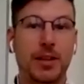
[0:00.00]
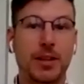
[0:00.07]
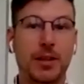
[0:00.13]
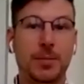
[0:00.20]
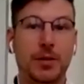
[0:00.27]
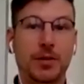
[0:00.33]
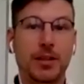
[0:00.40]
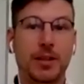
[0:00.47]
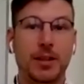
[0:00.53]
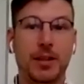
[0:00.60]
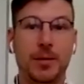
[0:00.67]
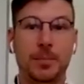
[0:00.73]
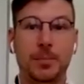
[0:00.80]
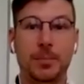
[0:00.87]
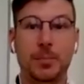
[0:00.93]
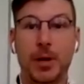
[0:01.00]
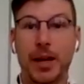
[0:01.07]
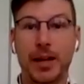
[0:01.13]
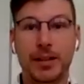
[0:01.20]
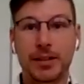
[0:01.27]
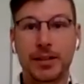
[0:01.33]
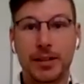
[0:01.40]
about
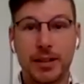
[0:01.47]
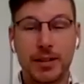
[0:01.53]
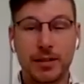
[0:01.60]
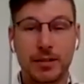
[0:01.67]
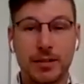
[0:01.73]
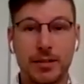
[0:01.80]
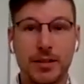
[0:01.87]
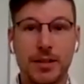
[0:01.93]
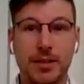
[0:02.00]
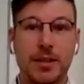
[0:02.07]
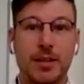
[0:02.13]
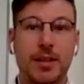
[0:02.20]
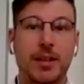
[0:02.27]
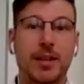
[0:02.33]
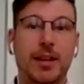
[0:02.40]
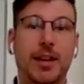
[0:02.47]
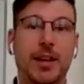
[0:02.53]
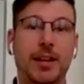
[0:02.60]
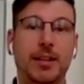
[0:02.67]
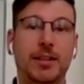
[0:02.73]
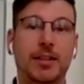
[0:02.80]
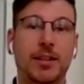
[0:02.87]
brand colors
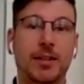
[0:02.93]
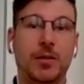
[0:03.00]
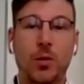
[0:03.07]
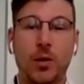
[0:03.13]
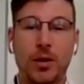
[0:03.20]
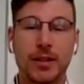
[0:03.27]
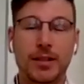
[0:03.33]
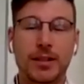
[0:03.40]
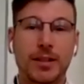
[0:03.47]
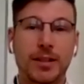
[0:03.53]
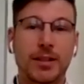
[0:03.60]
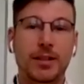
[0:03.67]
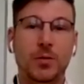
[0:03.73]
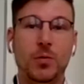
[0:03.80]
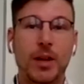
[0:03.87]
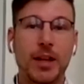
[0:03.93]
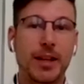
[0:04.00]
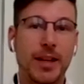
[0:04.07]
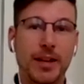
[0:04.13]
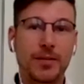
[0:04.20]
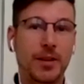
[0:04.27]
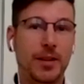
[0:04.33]
and the quality, the
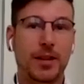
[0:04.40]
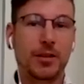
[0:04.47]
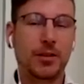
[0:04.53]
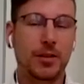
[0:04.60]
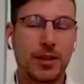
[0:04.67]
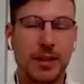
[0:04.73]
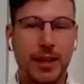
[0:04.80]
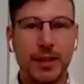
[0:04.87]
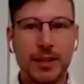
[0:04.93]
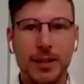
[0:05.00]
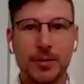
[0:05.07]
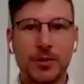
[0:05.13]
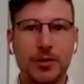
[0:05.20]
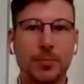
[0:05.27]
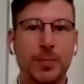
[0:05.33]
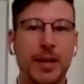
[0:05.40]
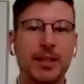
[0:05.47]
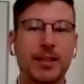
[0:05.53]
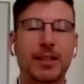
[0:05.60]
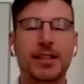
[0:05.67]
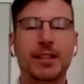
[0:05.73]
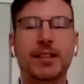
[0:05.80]
way everything looks like. So
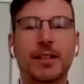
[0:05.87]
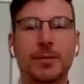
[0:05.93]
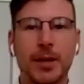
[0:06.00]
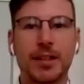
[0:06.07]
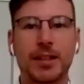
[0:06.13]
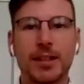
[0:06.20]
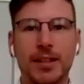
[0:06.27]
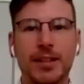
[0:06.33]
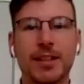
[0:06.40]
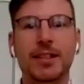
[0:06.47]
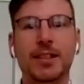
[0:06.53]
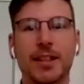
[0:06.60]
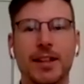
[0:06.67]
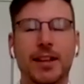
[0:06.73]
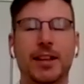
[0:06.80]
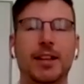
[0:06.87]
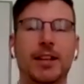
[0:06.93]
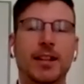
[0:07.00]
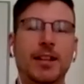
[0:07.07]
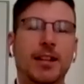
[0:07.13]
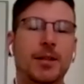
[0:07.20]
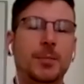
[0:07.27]
basically design.
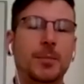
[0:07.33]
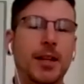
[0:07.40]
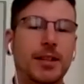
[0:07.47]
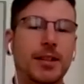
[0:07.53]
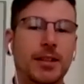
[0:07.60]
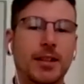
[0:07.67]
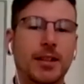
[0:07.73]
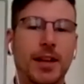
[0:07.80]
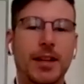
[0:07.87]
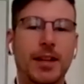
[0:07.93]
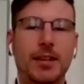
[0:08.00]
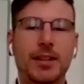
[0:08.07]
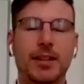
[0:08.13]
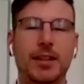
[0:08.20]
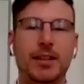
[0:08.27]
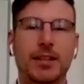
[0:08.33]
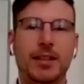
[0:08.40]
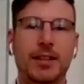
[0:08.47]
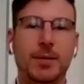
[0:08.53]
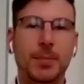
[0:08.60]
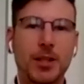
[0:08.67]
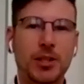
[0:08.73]
But I think,
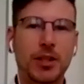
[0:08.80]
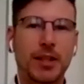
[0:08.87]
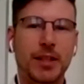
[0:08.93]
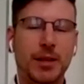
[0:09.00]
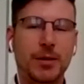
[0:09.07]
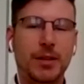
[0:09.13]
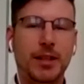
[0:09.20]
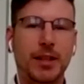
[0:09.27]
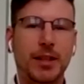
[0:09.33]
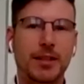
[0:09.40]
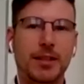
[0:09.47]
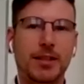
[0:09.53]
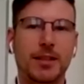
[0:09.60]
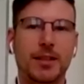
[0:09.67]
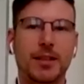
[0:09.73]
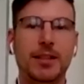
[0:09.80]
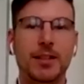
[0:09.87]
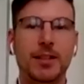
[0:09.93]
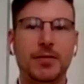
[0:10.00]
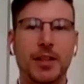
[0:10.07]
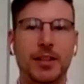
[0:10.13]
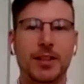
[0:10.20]
especially nowadays,
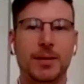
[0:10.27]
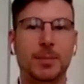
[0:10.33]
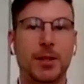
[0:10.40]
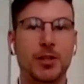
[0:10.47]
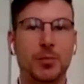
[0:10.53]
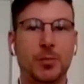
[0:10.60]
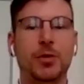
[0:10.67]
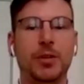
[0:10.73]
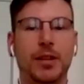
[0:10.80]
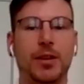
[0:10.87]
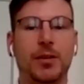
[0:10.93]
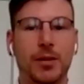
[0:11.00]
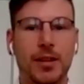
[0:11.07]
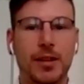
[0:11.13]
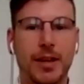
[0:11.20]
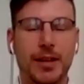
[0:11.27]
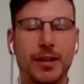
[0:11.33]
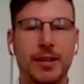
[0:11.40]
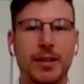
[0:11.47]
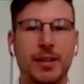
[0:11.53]
defect is much more than only that.